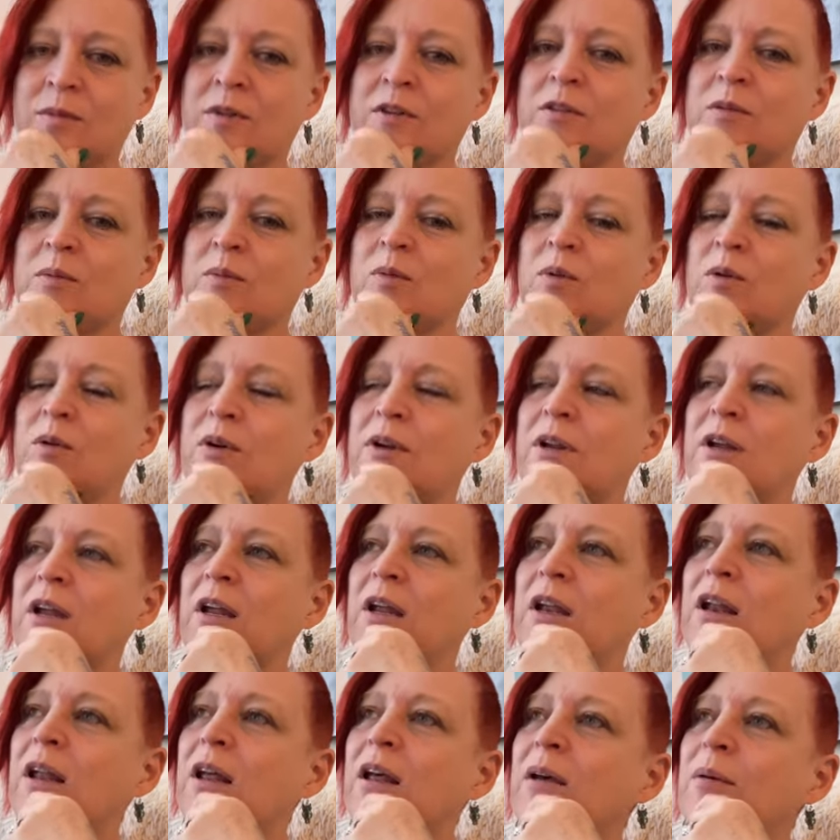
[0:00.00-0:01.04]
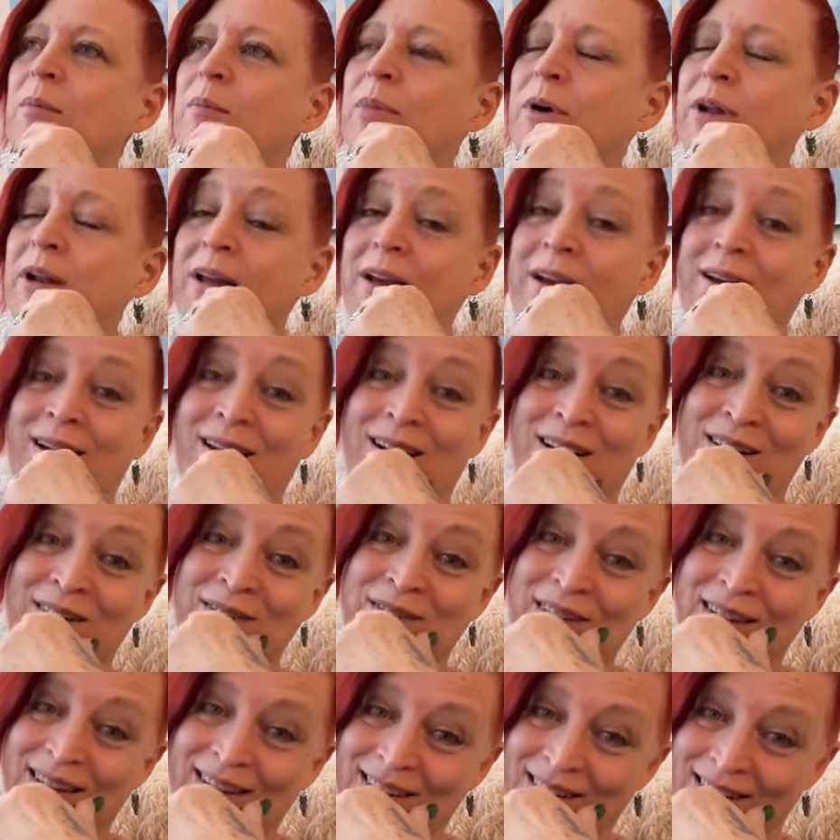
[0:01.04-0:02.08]
this morning, but I got off
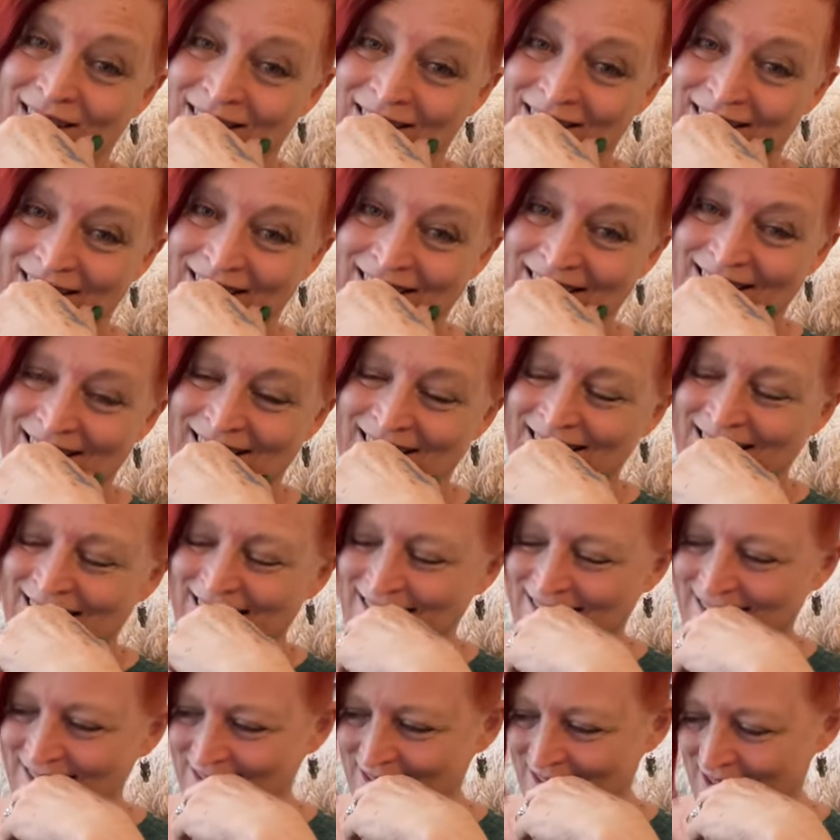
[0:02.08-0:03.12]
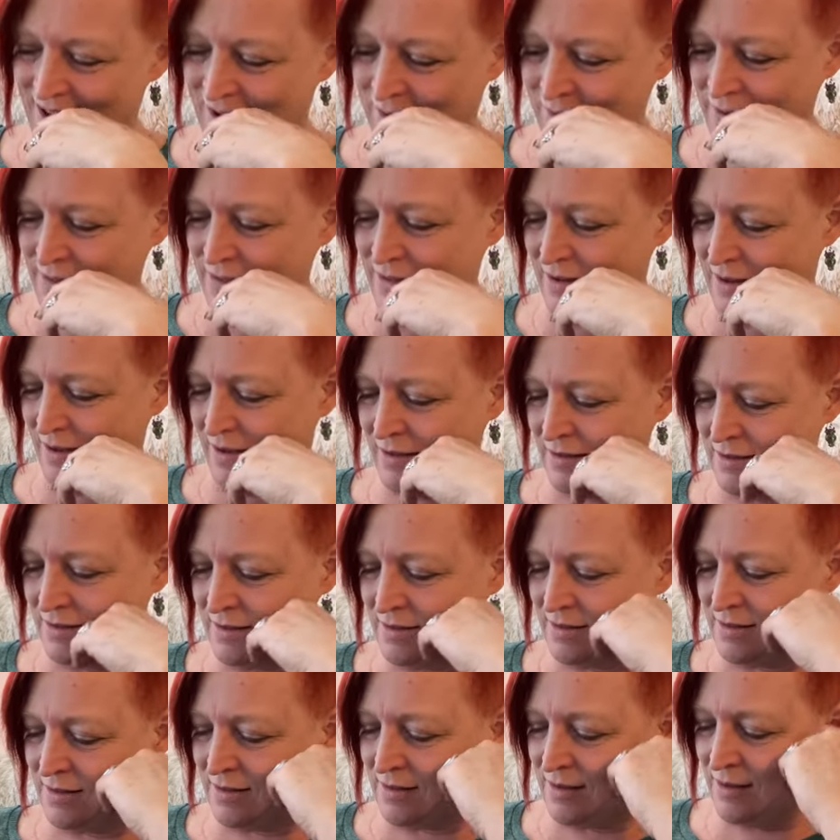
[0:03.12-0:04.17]
at 9, so that was
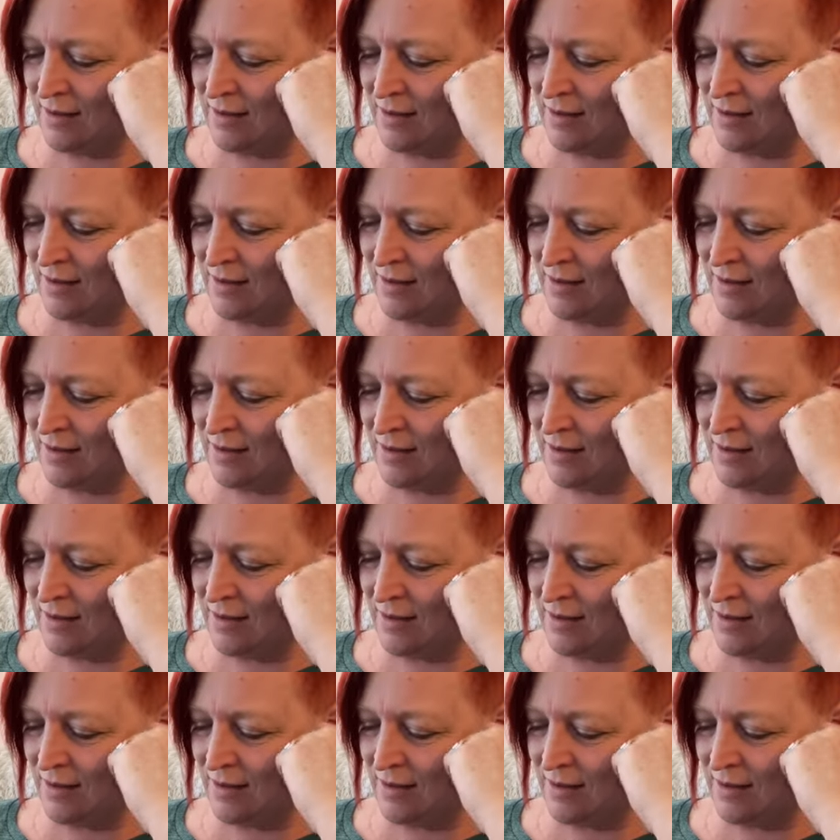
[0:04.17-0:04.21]
nice.